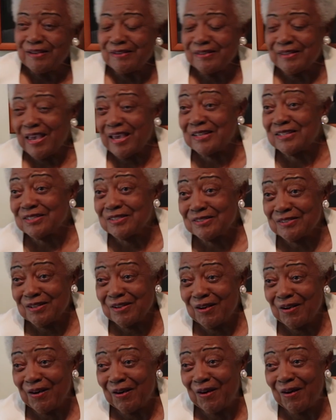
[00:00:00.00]
Yes.
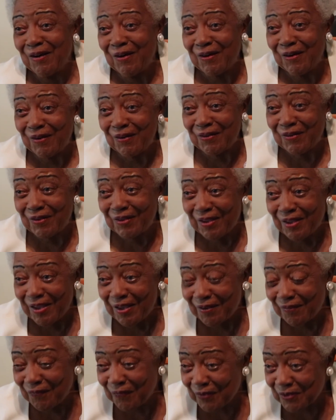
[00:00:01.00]

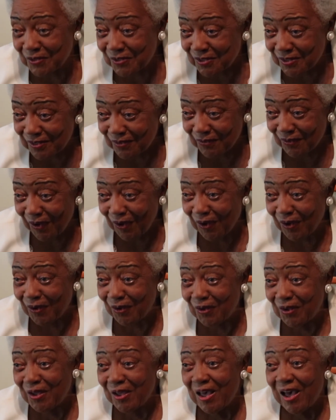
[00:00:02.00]
First of
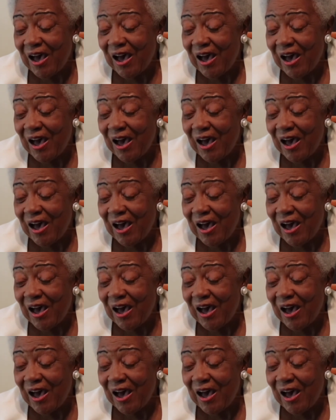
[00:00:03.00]
all,